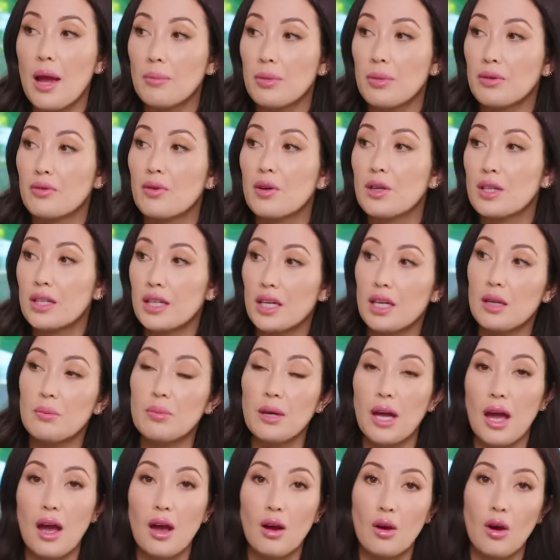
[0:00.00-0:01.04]
I prefer to keep
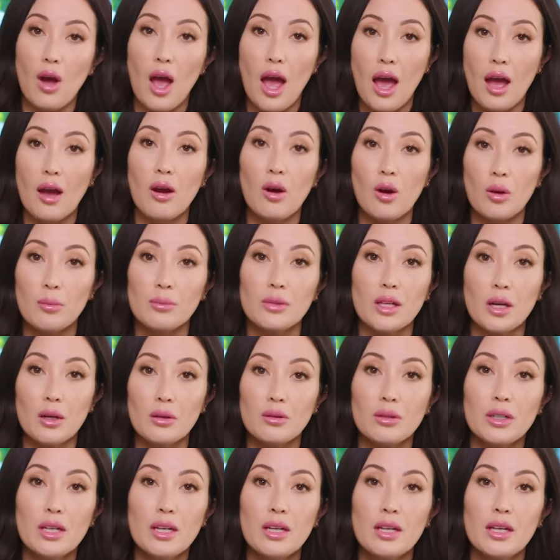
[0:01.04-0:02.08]
it at, home
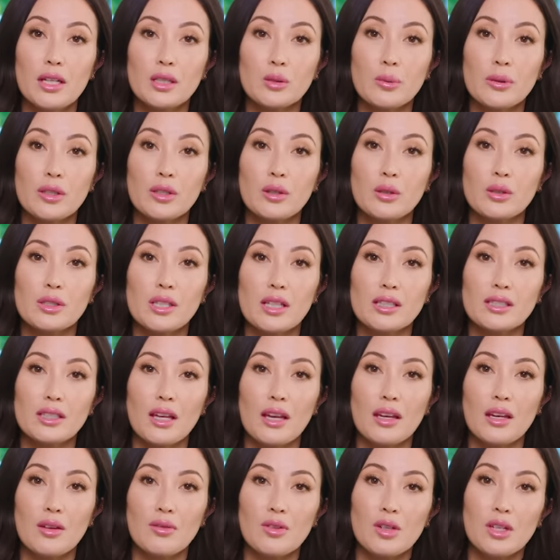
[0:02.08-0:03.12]
though. It's one of those that's
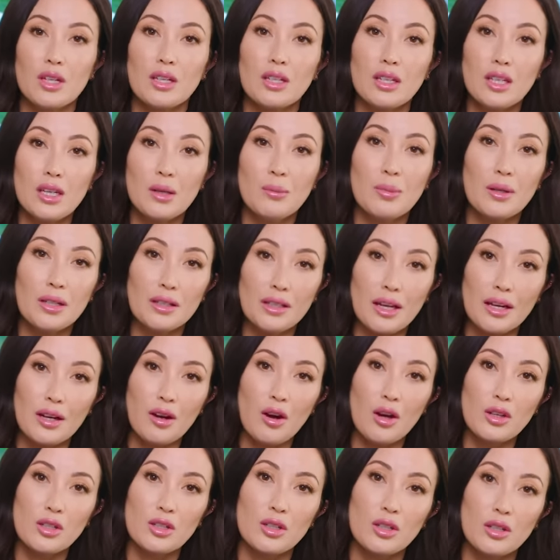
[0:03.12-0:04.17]
like if you can keep it like
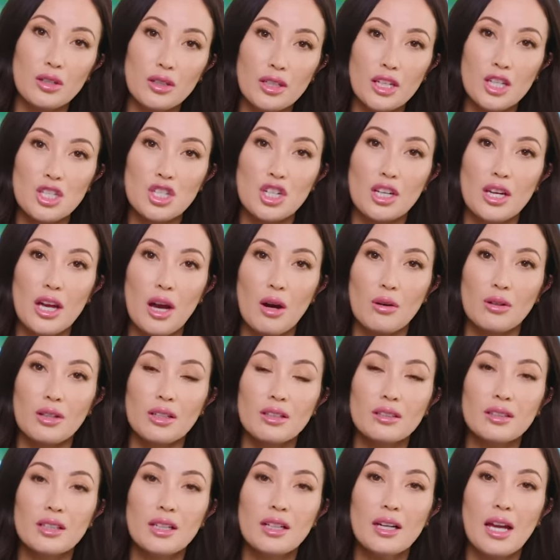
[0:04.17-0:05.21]
on your kitchen
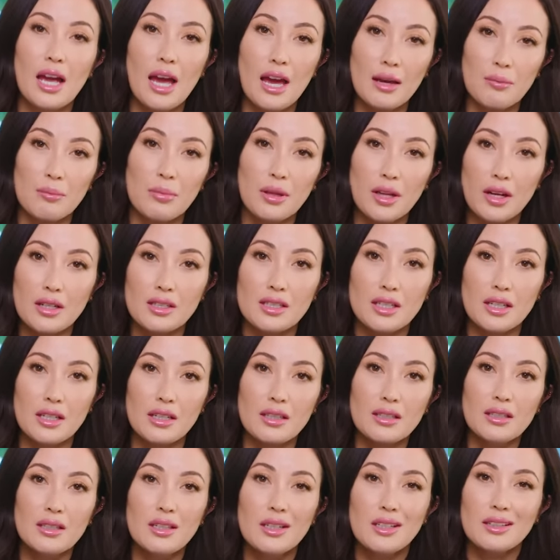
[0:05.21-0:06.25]
counter and plugged
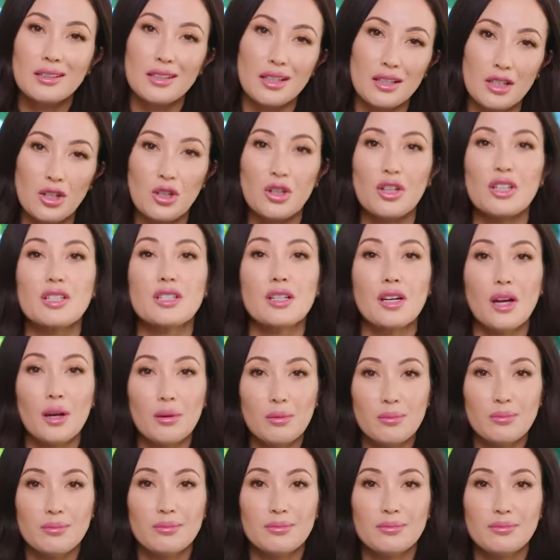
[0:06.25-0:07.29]
in, then you're good to go.